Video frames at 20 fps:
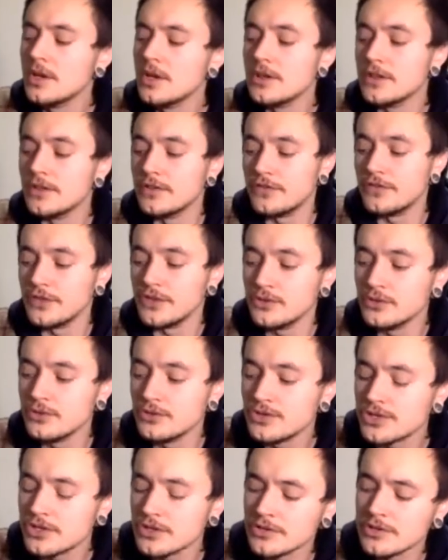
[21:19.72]
The
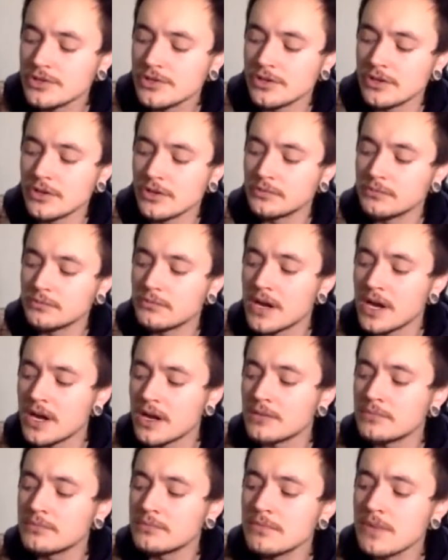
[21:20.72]
future's on
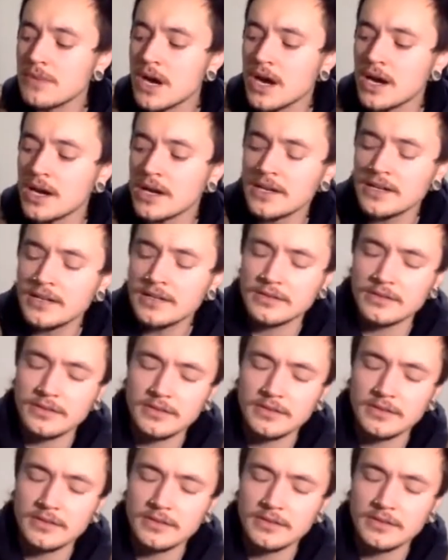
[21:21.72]
my mind.